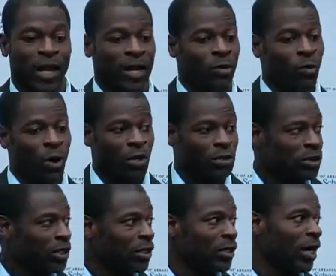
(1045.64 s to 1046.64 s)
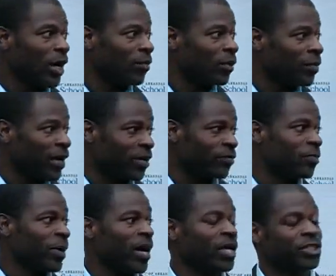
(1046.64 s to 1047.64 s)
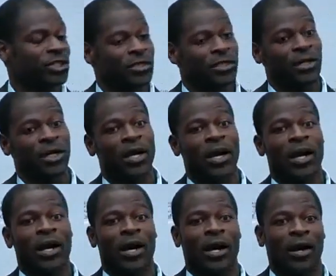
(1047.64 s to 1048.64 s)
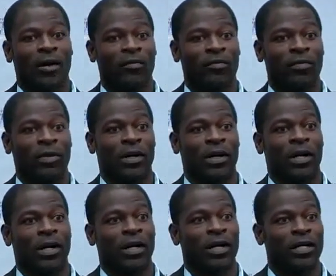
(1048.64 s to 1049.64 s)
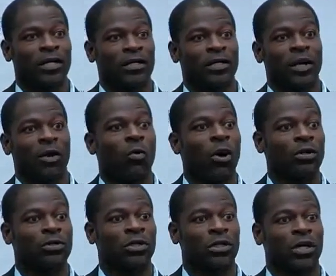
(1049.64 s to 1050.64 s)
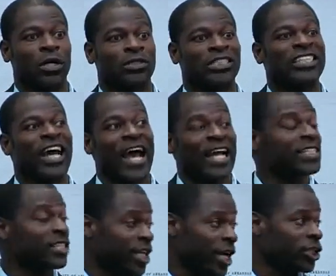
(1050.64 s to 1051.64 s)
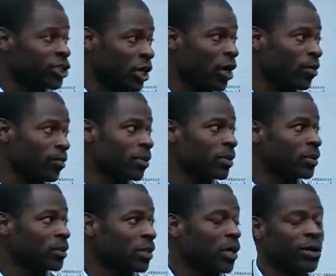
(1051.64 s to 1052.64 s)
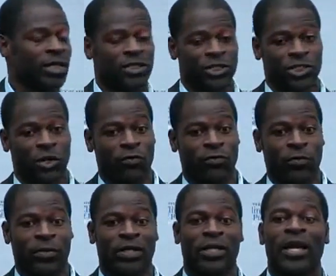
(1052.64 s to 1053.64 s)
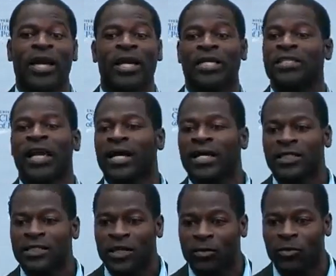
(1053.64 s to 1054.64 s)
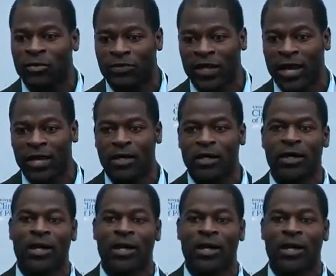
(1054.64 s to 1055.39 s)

Like Walter, I'm a man of passion. You know, Walter has a day job. You know, he's a chauffeur, but he's not content with that.